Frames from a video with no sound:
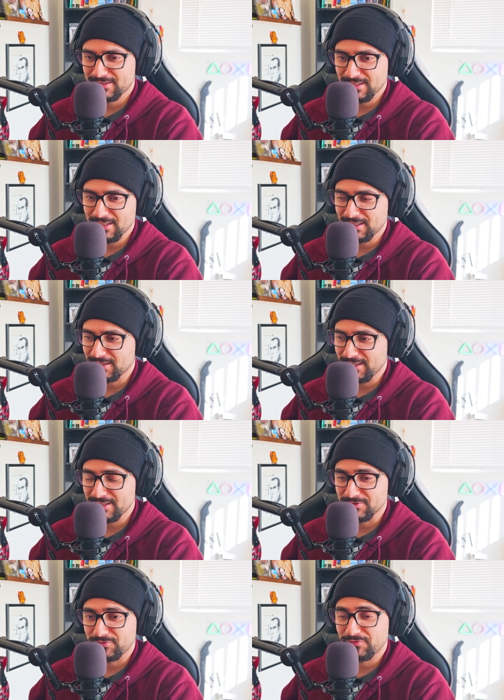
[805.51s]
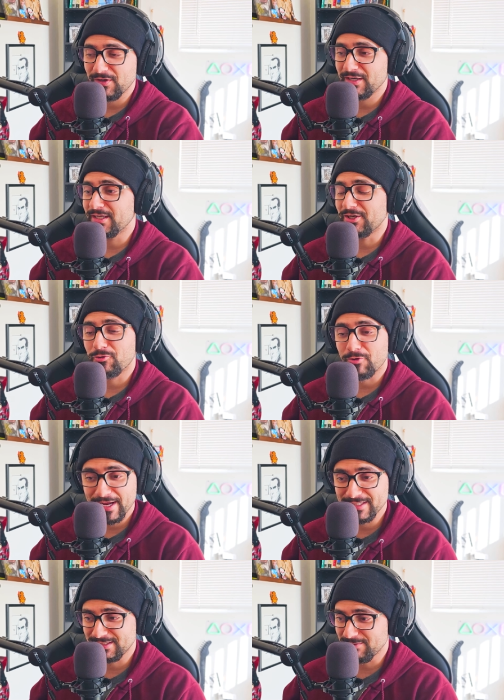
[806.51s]
singing clean is fucking
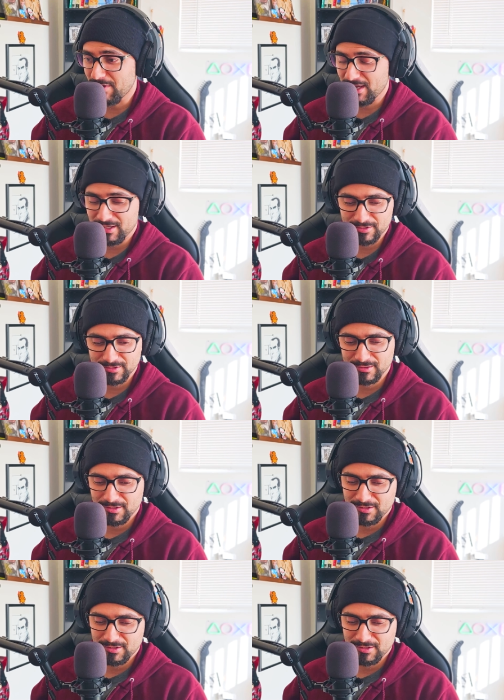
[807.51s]
crazy, man.